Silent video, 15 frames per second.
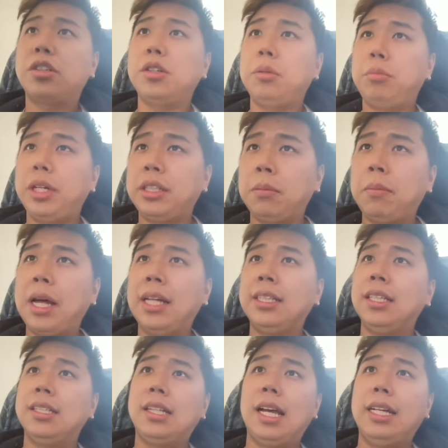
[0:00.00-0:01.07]
going to break the
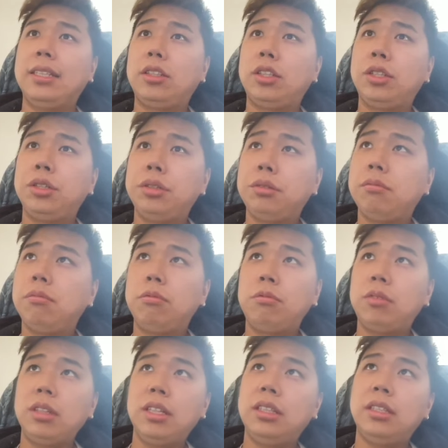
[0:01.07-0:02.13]
bank, is like
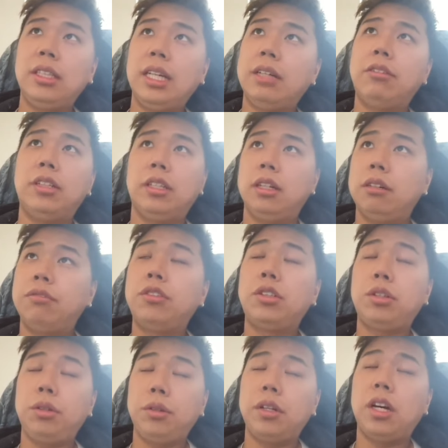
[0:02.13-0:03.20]
near enough
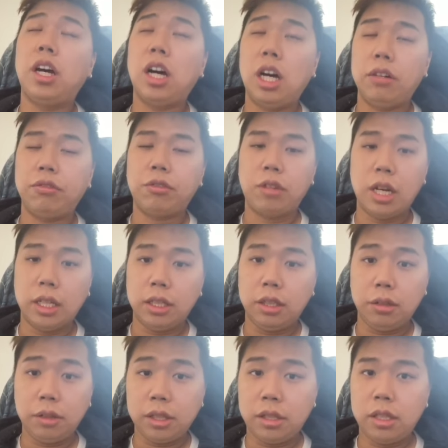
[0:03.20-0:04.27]
$2.5 grand
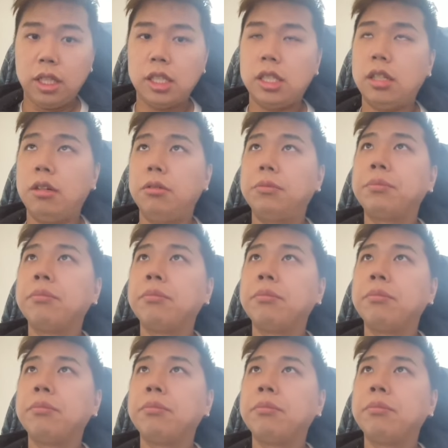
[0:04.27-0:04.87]
USD. So